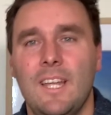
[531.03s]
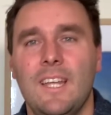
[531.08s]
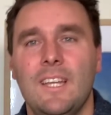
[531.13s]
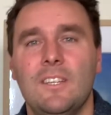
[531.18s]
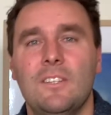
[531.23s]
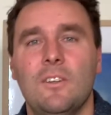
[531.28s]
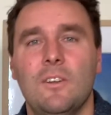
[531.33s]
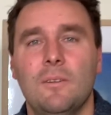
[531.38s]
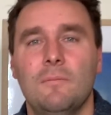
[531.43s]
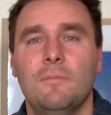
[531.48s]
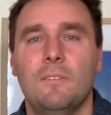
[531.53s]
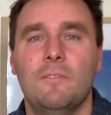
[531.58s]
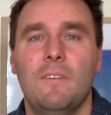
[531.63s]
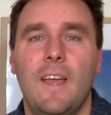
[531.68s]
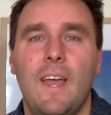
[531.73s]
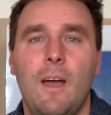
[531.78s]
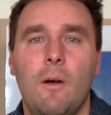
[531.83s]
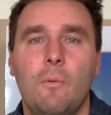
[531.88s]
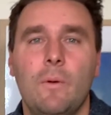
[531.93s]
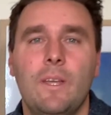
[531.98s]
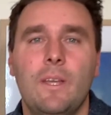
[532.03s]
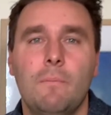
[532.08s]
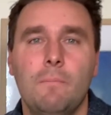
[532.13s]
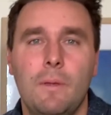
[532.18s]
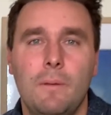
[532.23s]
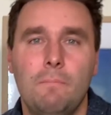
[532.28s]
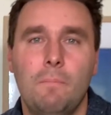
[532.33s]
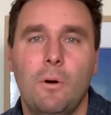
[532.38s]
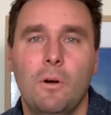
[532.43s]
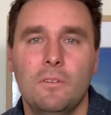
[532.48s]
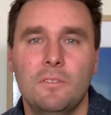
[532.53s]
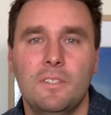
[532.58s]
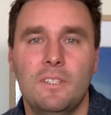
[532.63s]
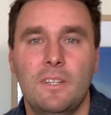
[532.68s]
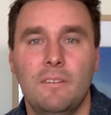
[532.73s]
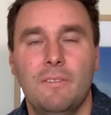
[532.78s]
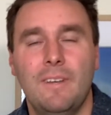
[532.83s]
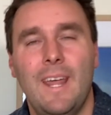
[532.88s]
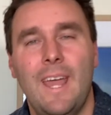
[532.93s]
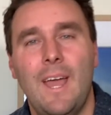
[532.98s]
in terms of how we can be
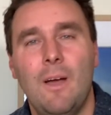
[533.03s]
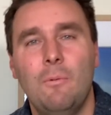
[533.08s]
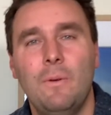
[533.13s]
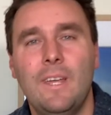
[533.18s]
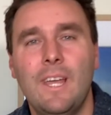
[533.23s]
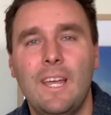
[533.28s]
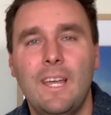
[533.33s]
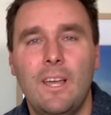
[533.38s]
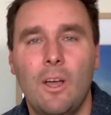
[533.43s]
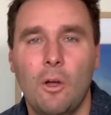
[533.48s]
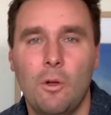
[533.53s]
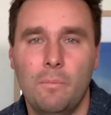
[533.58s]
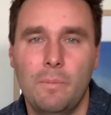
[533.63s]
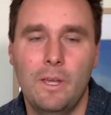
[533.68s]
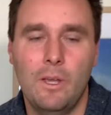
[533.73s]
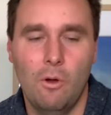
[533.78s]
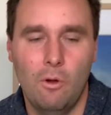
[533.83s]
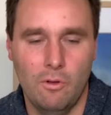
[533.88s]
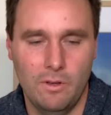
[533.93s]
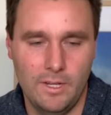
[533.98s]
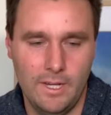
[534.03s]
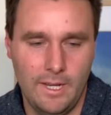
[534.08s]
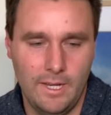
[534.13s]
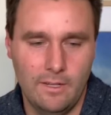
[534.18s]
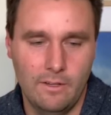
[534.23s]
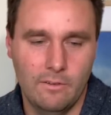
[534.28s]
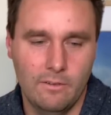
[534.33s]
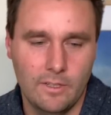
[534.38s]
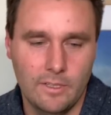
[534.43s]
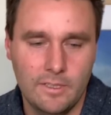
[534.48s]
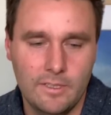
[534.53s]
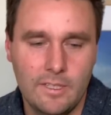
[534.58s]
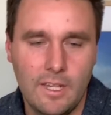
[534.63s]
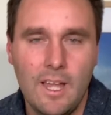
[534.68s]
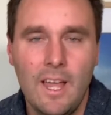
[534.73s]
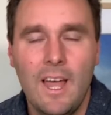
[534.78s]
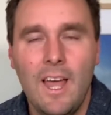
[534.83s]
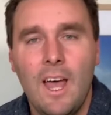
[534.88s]
positive and how we can go beyond ignorance.